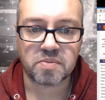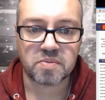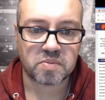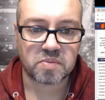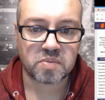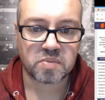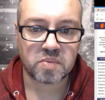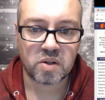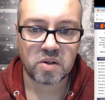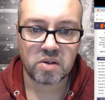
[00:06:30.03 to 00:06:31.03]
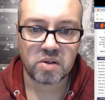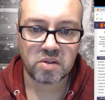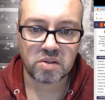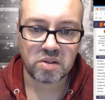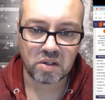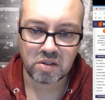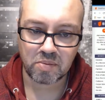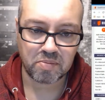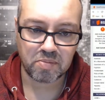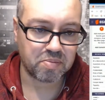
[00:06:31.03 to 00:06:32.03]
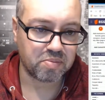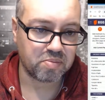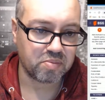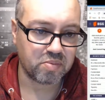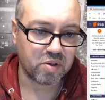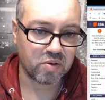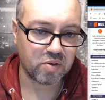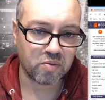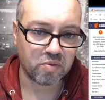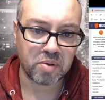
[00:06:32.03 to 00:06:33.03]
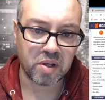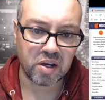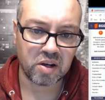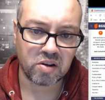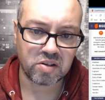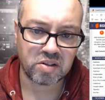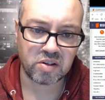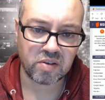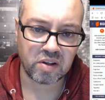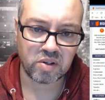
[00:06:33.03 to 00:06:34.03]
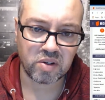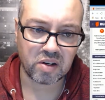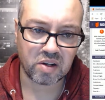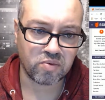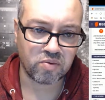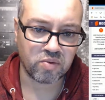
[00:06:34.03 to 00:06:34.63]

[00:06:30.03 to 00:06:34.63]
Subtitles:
These are different player colors. I think you have like 3 kind of resources.